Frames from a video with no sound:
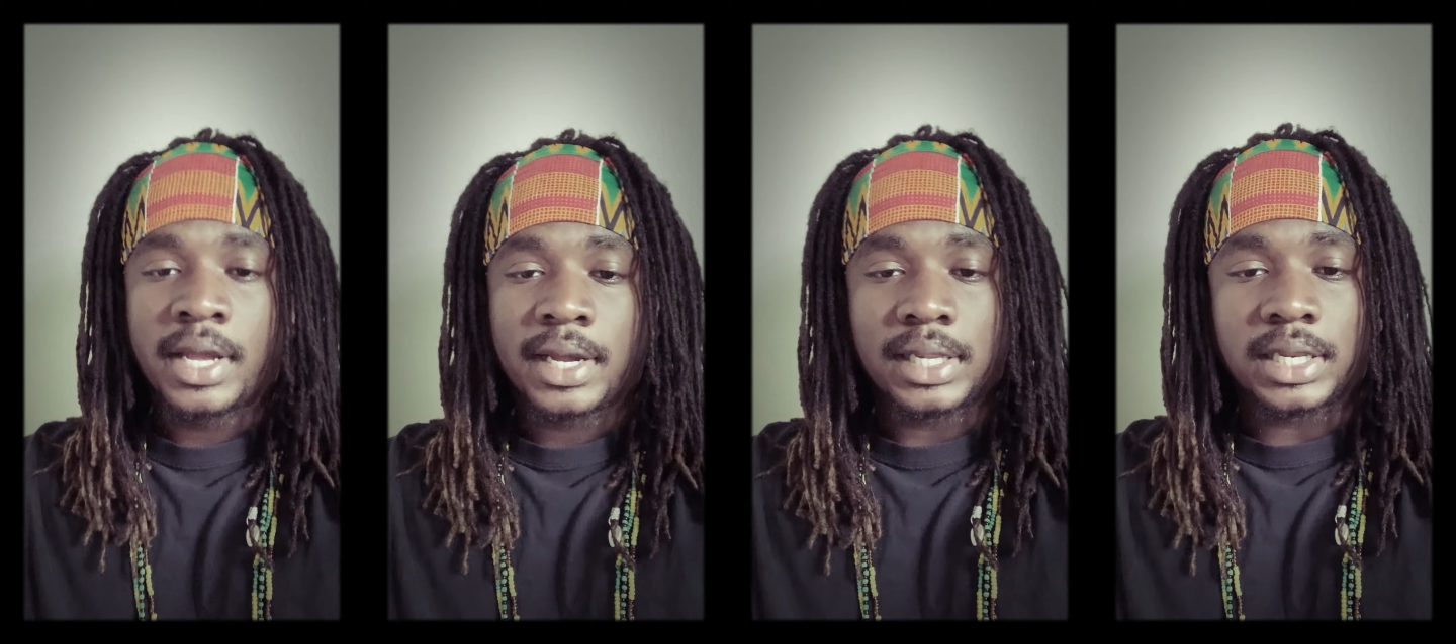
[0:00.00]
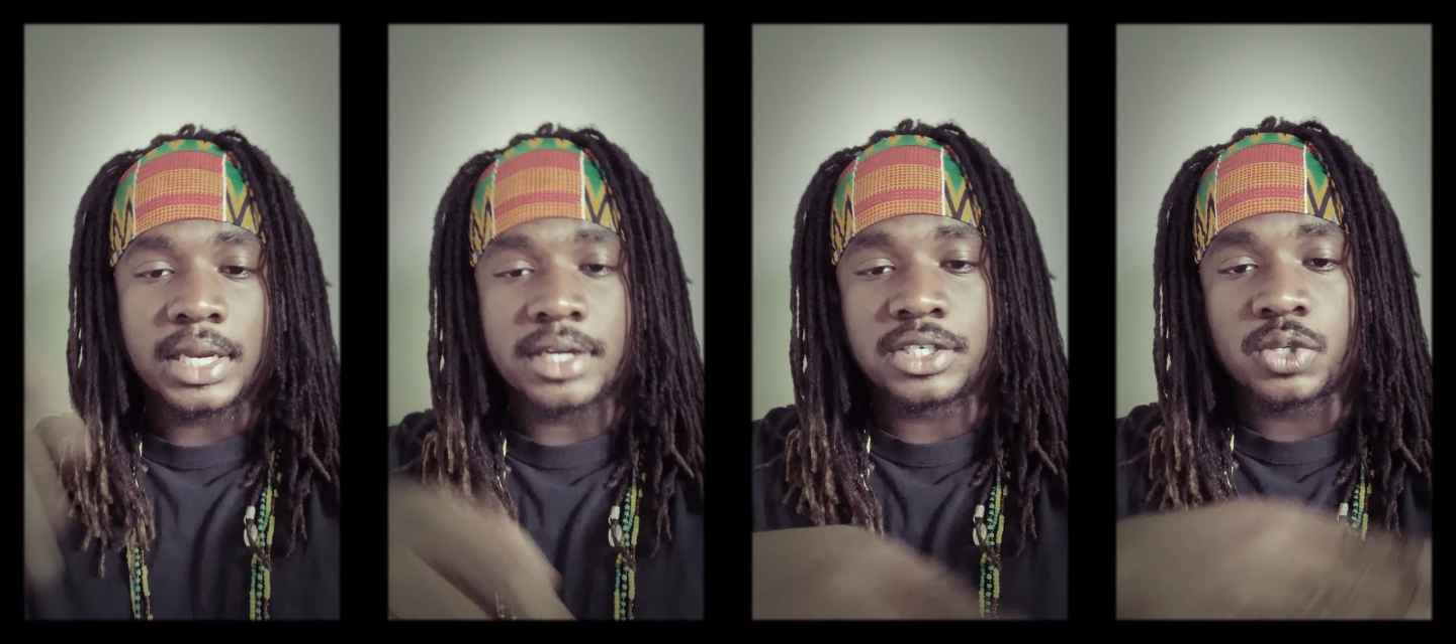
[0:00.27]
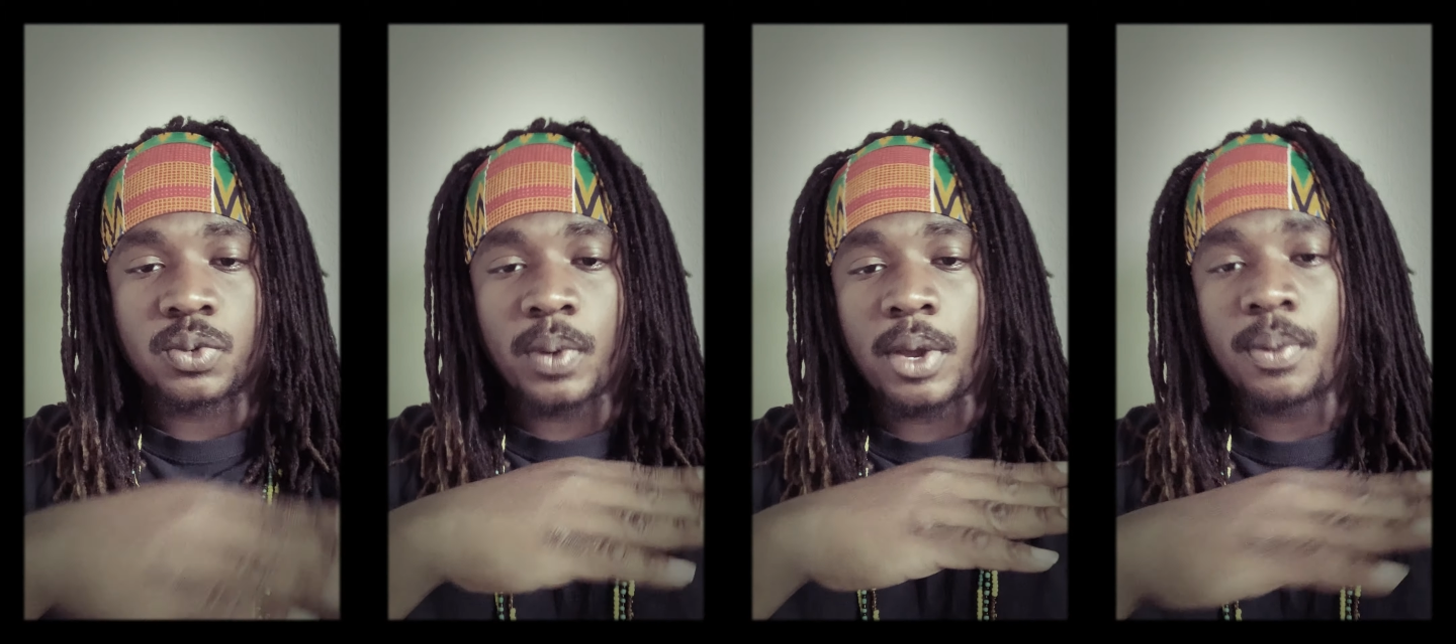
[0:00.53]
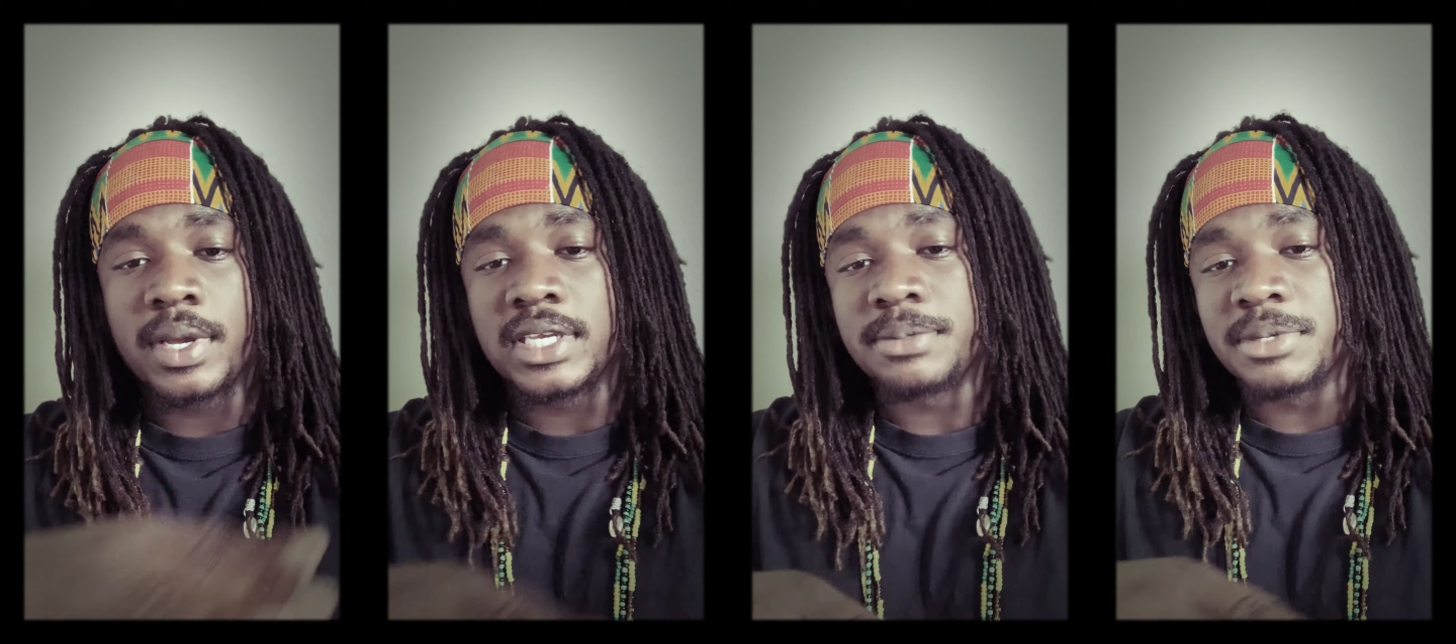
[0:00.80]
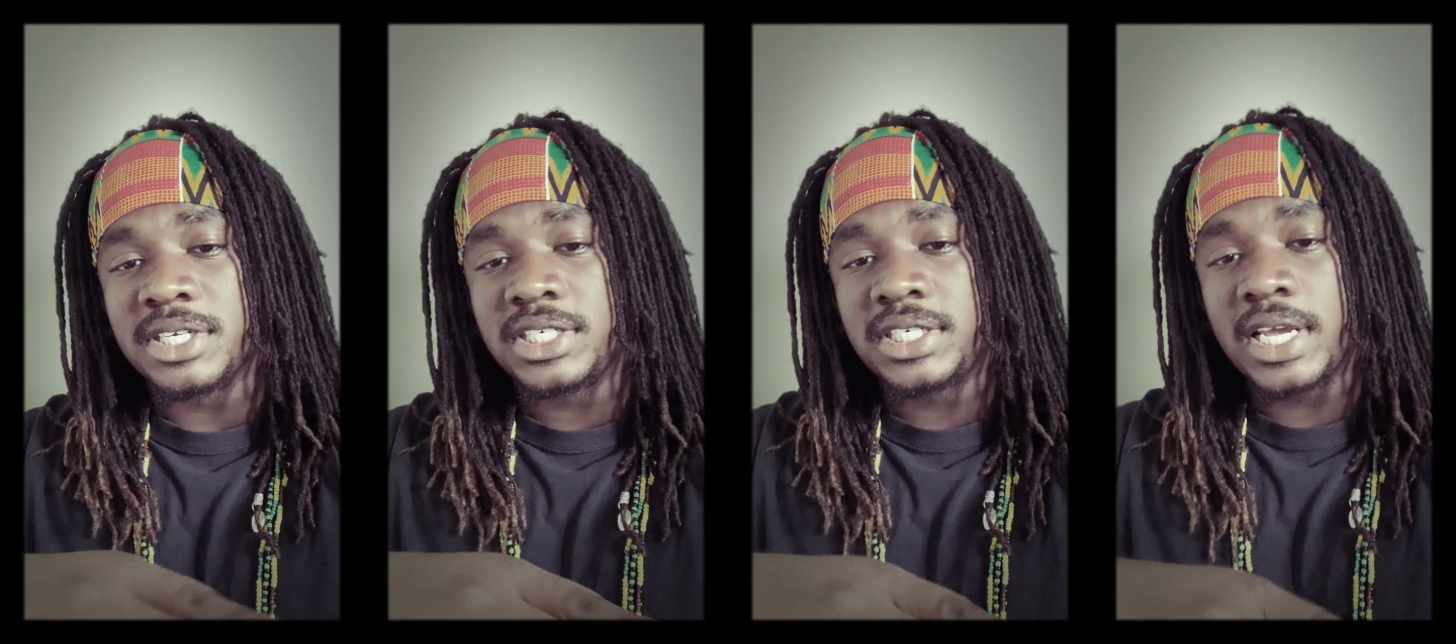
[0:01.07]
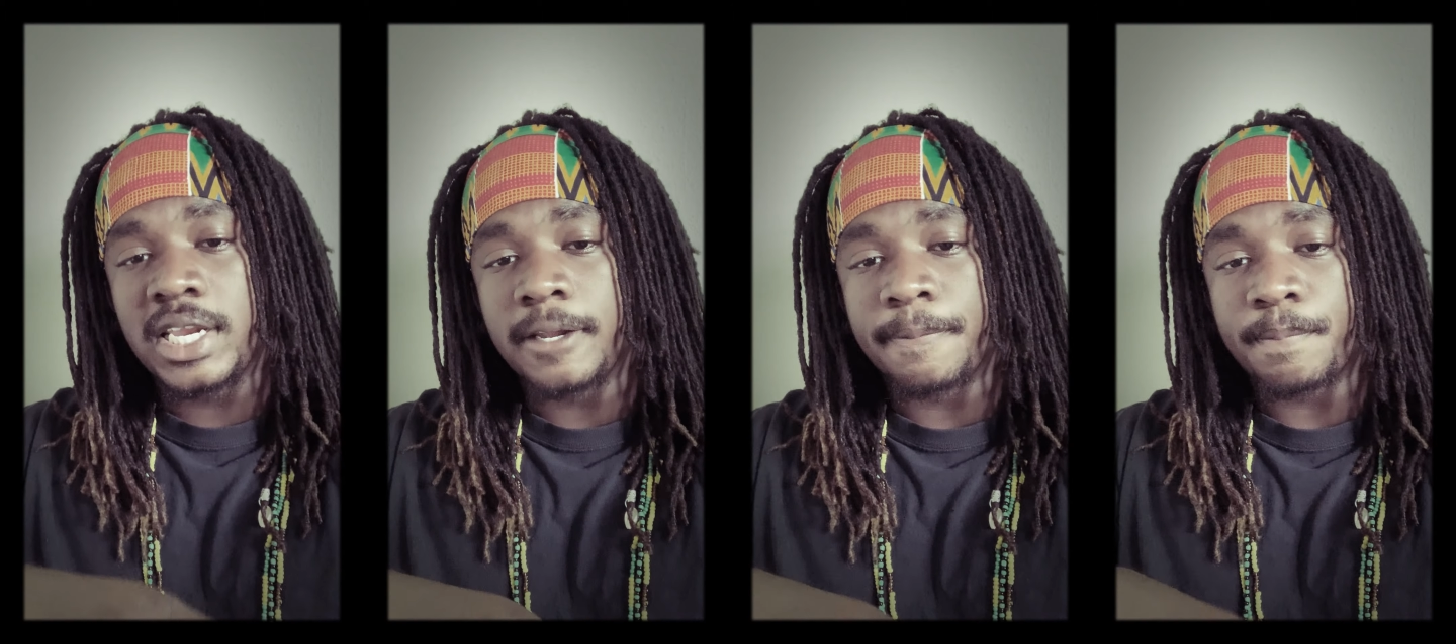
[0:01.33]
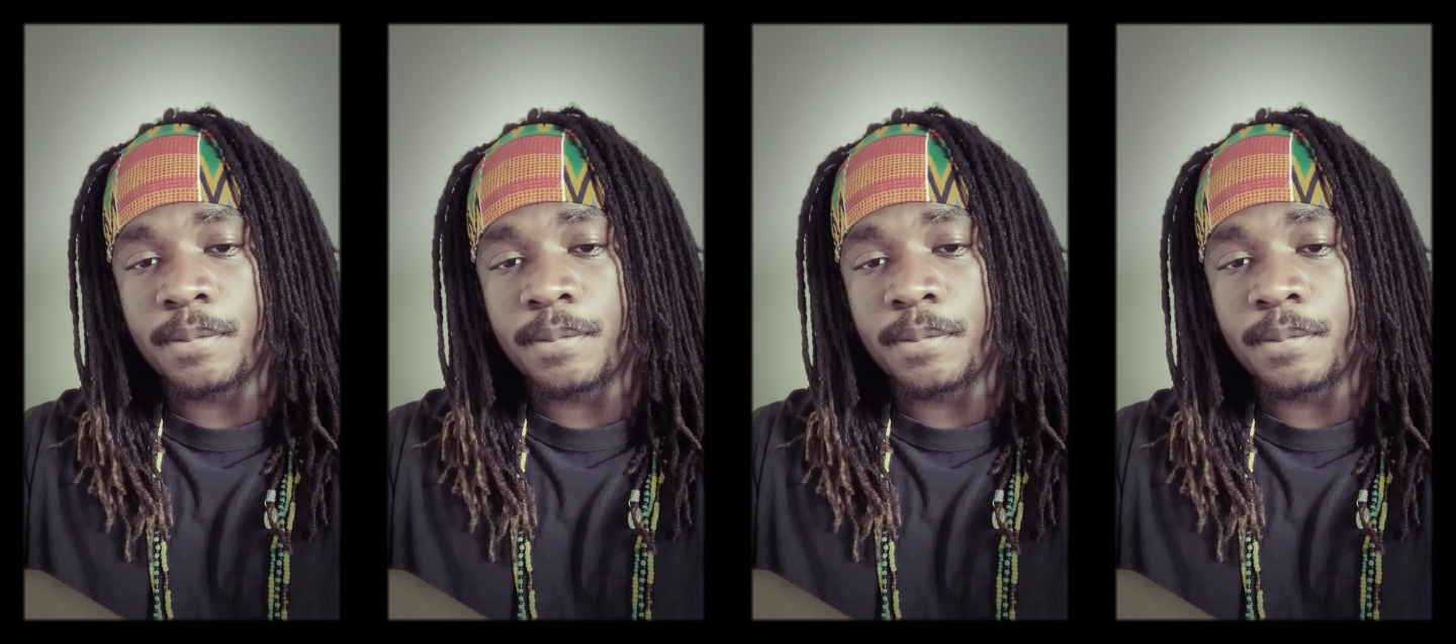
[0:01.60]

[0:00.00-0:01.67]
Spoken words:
clears the way with his machete.